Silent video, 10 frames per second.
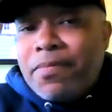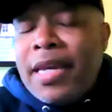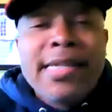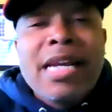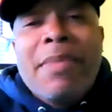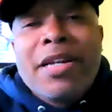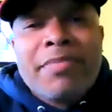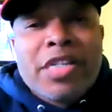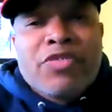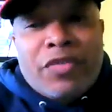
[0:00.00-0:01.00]
And it's come out to
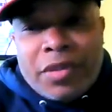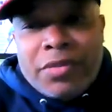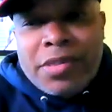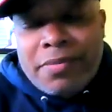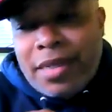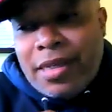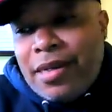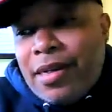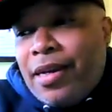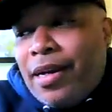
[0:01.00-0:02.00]
mixed reviews.
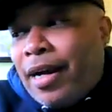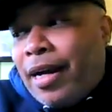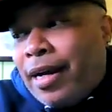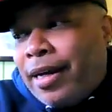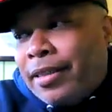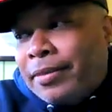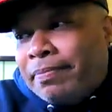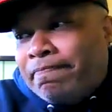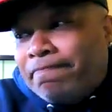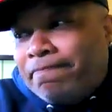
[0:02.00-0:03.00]

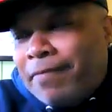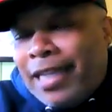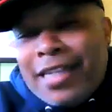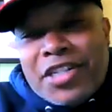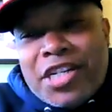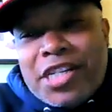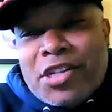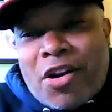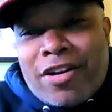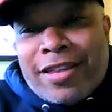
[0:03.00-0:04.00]
And let's just
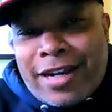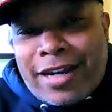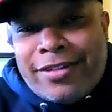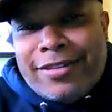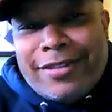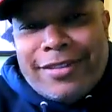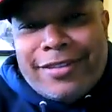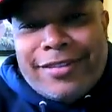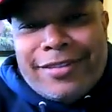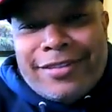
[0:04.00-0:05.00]
start there.
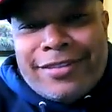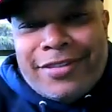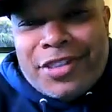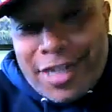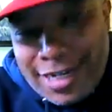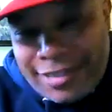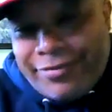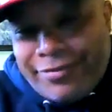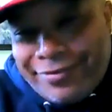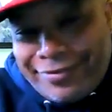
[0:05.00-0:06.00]
Shaneen,
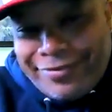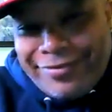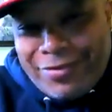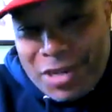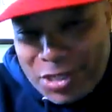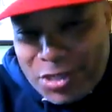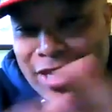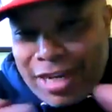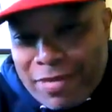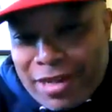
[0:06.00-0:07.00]
what did you
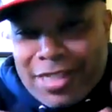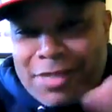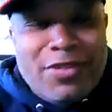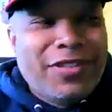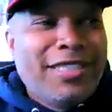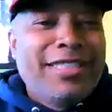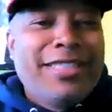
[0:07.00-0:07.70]
think about this movie?